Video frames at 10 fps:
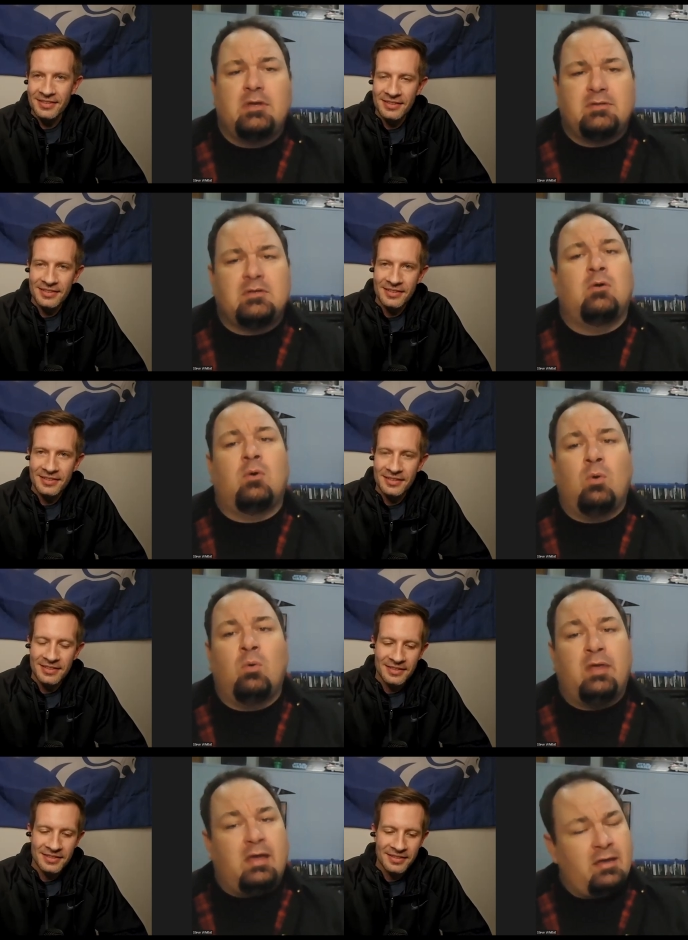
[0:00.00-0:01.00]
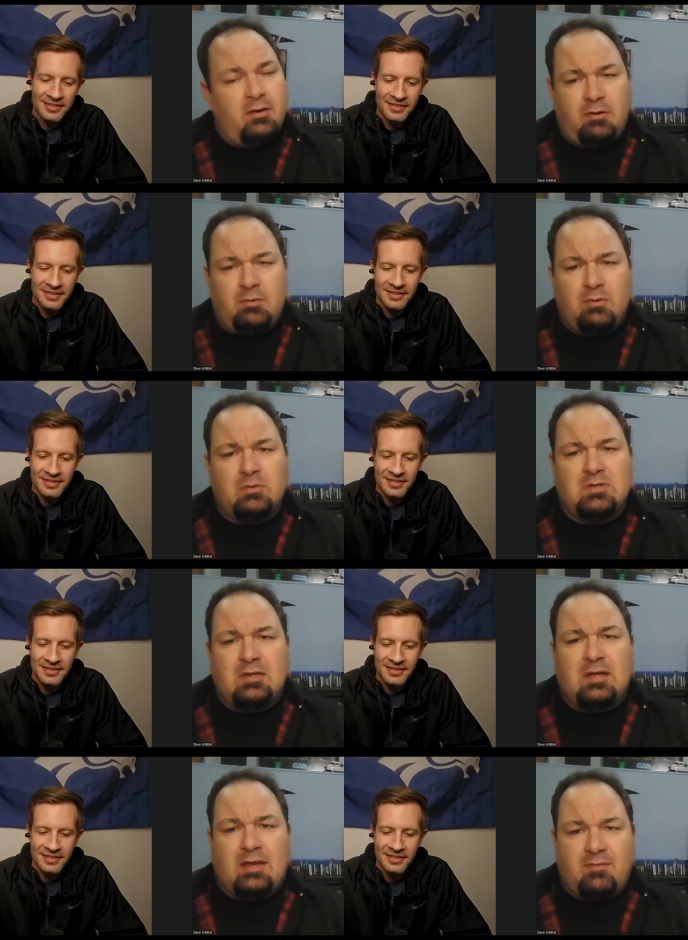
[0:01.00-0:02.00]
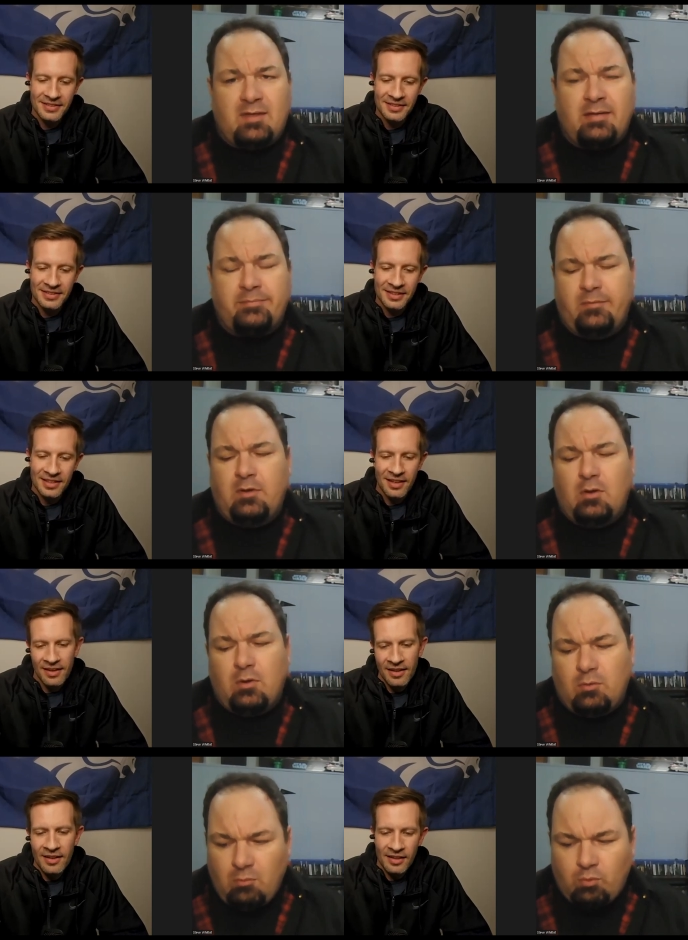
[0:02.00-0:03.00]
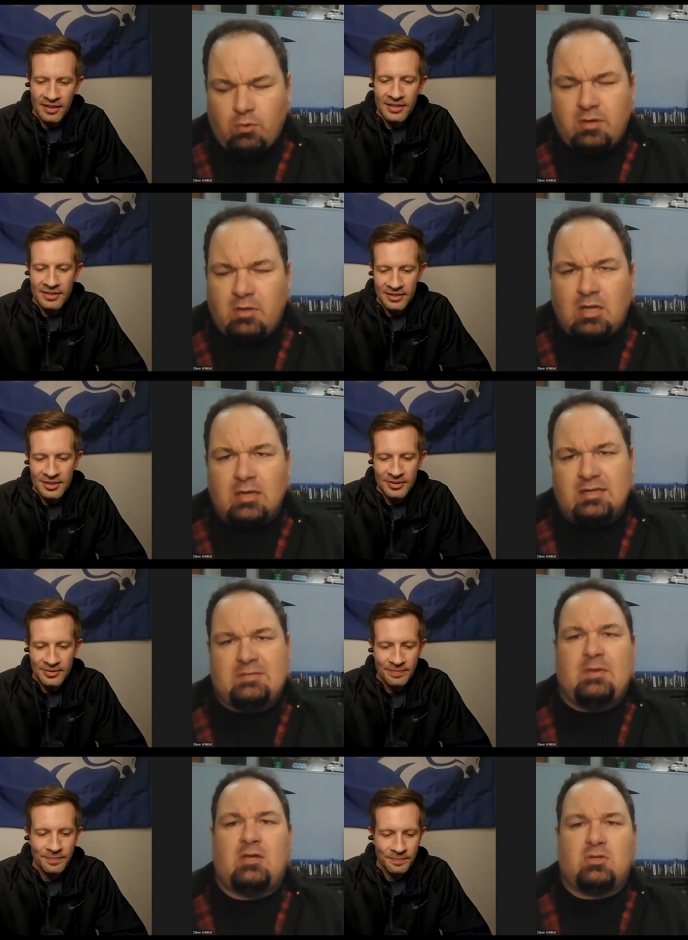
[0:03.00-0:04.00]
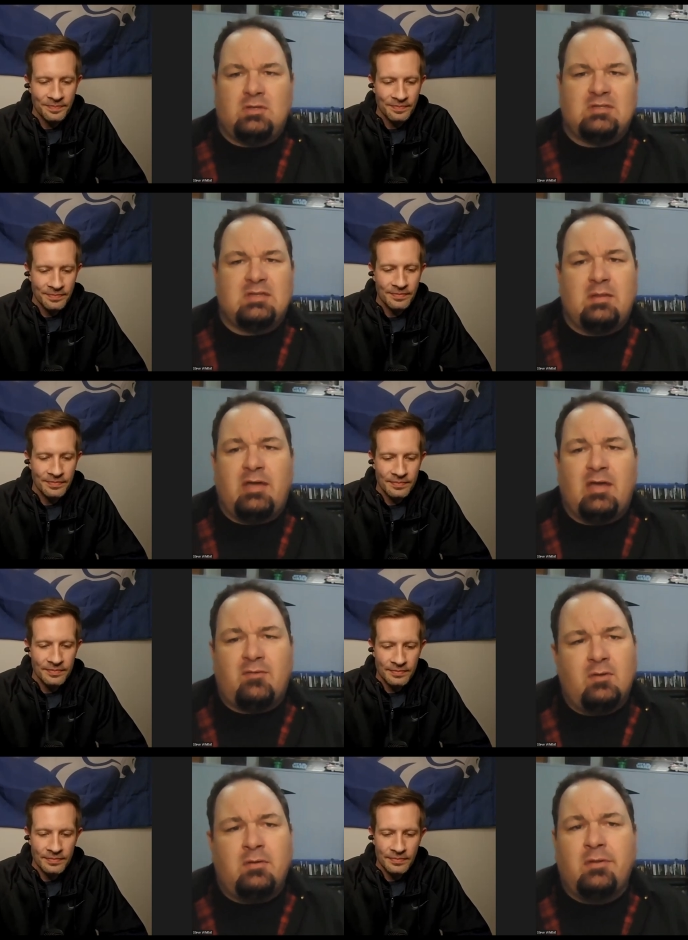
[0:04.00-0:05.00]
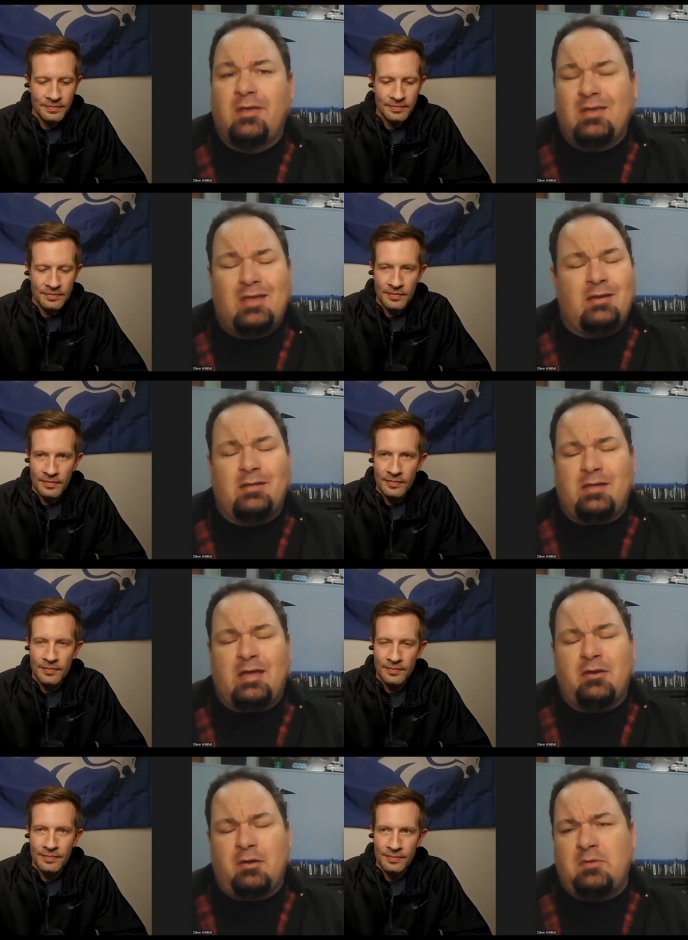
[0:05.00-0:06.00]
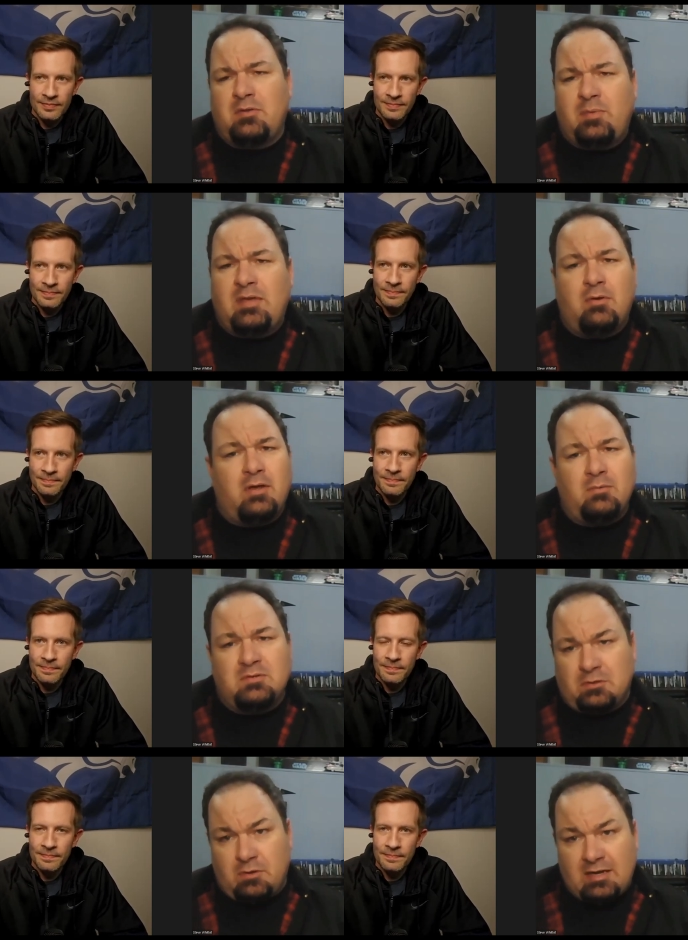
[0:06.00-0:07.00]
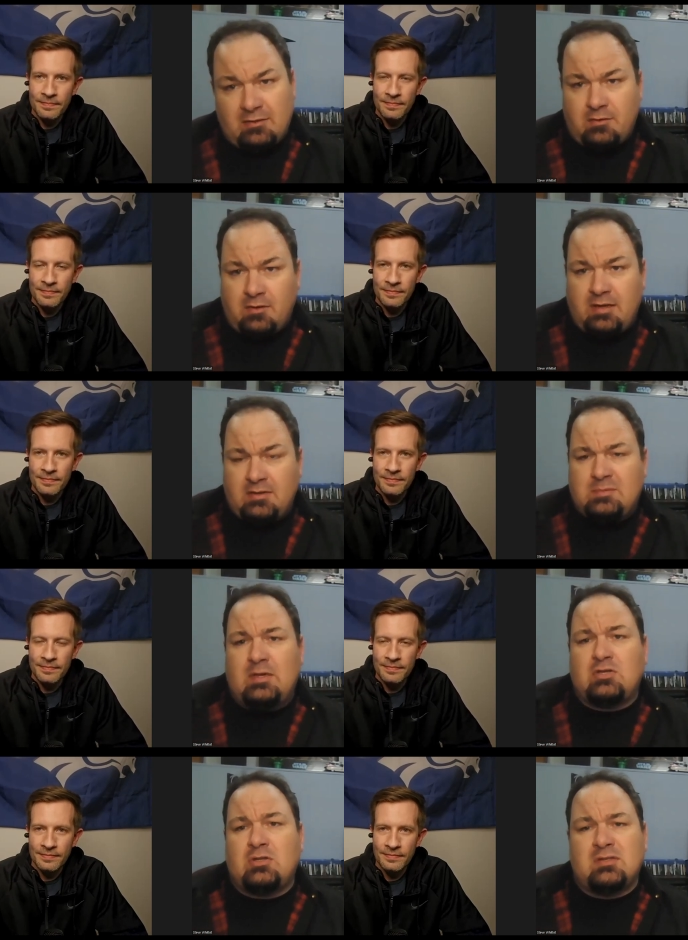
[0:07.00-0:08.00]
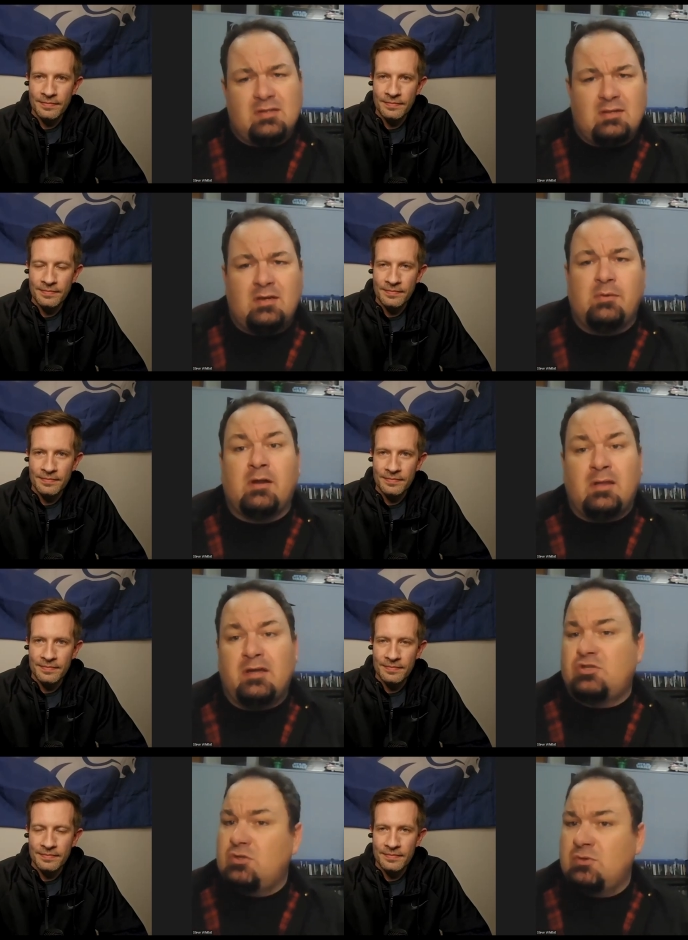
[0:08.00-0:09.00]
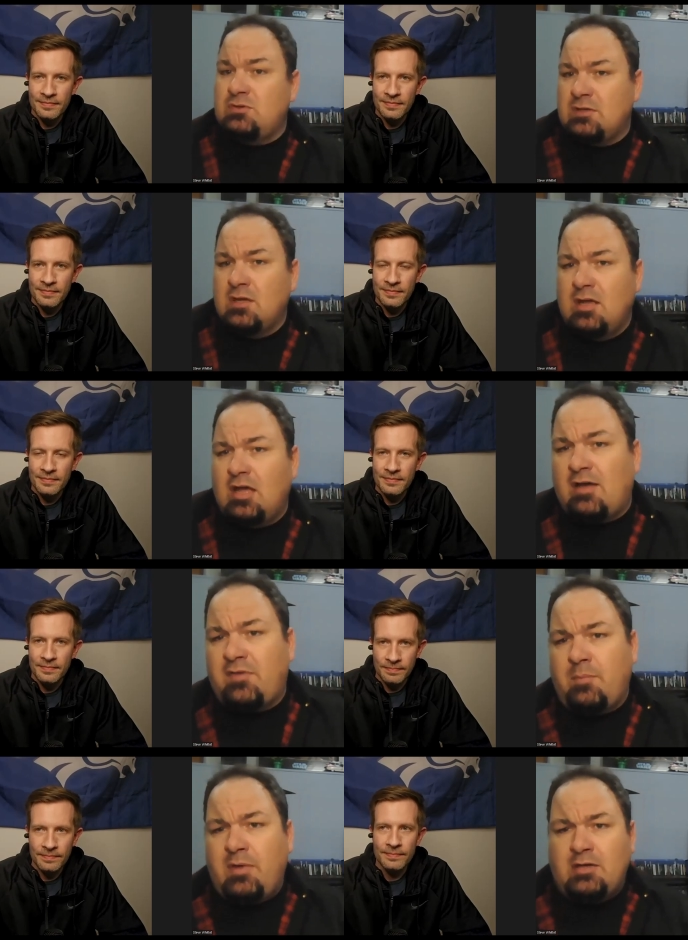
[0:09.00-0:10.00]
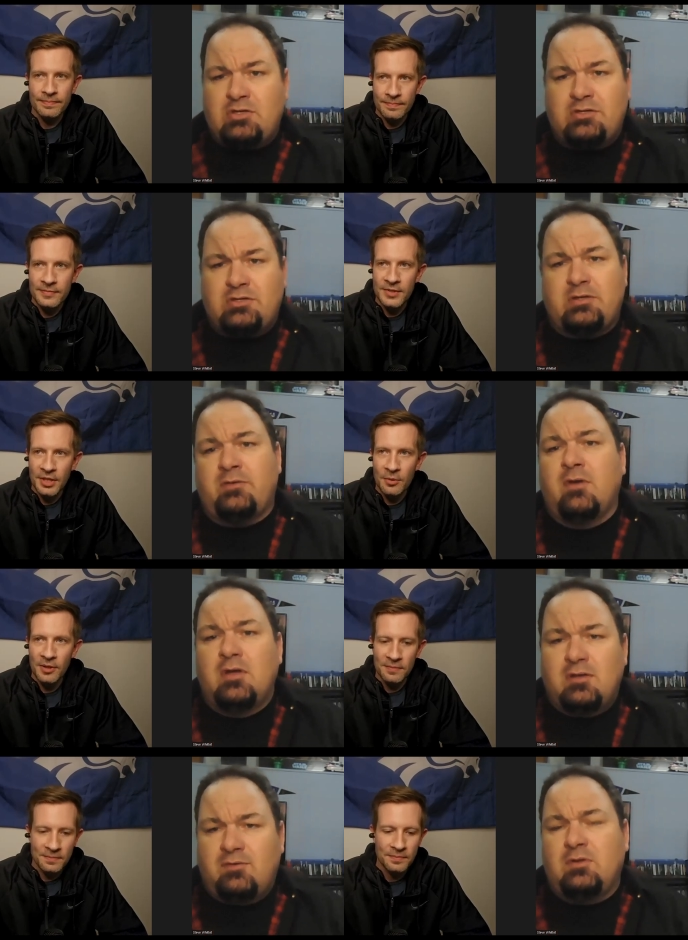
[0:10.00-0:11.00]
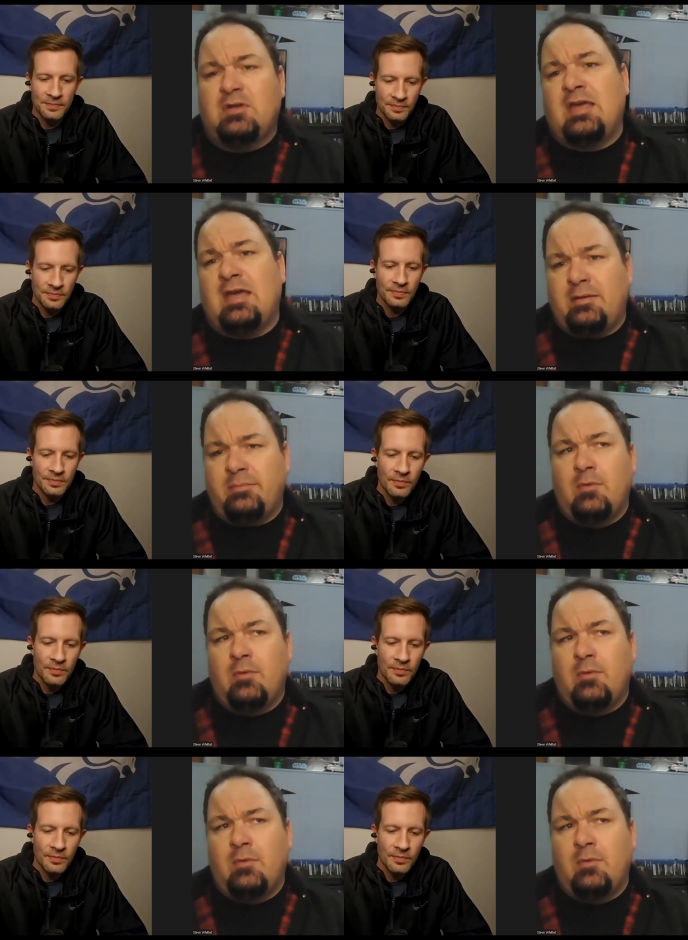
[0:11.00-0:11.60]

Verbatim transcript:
Speaker 1: So yeah, I agree with you. It was good to have that run blocking specialist in the backfield. And uh, I agree with you. Perine was a great third down specialist. I thought he brought a lot of juice off the mm-hmm. bench. So if you look at